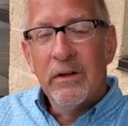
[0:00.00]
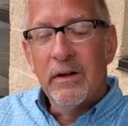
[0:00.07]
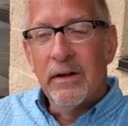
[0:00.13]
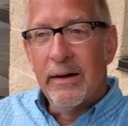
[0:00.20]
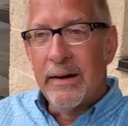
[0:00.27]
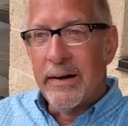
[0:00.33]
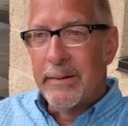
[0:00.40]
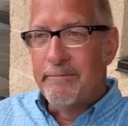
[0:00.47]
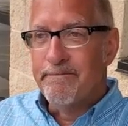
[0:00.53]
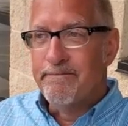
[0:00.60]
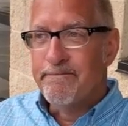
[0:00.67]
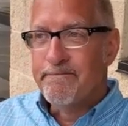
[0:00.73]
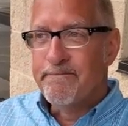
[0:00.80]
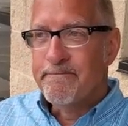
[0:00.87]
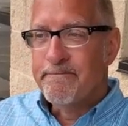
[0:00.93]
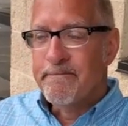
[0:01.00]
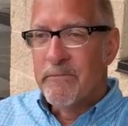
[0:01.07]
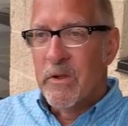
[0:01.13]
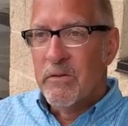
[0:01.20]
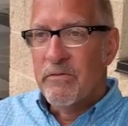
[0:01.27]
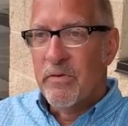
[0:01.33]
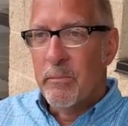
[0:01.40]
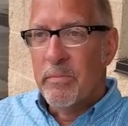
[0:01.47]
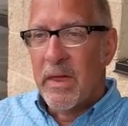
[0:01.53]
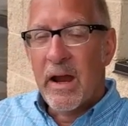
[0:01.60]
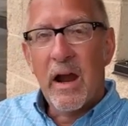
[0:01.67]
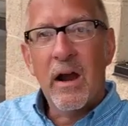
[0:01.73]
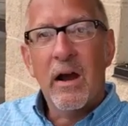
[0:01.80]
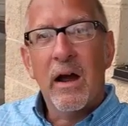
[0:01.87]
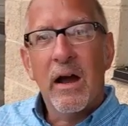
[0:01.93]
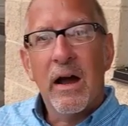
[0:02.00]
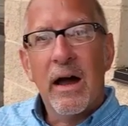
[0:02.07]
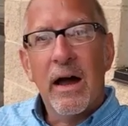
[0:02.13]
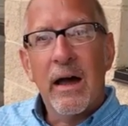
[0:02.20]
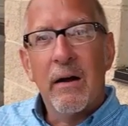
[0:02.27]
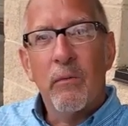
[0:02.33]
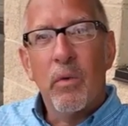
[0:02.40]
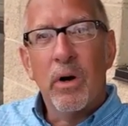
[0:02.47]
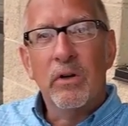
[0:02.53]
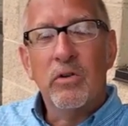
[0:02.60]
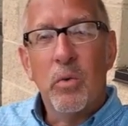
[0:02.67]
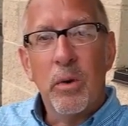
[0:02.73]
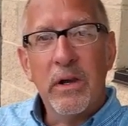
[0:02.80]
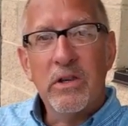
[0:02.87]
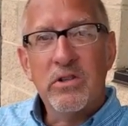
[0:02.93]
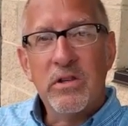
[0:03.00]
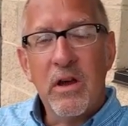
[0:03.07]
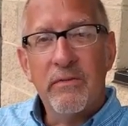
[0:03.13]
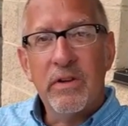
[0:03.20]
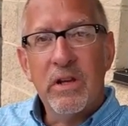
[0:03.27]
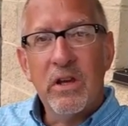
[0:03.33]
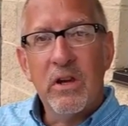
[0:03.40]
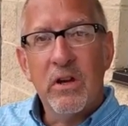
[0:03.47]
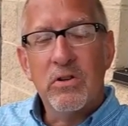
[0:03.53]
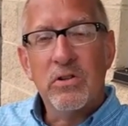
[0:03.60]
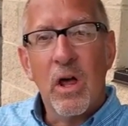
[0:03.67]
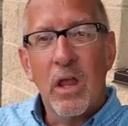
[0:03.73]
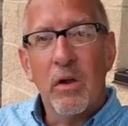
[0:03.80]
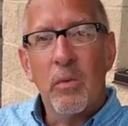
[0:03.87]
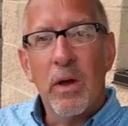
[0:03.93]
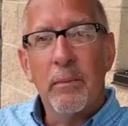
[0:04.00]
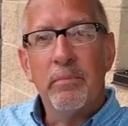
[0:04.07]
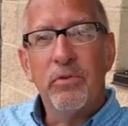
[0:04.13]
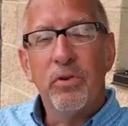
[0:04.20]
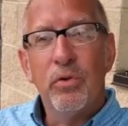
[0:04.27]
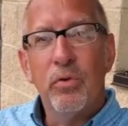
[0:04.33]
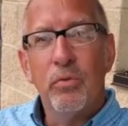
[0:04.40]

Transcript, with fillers: Um, from there, I worked 27 years all the way up to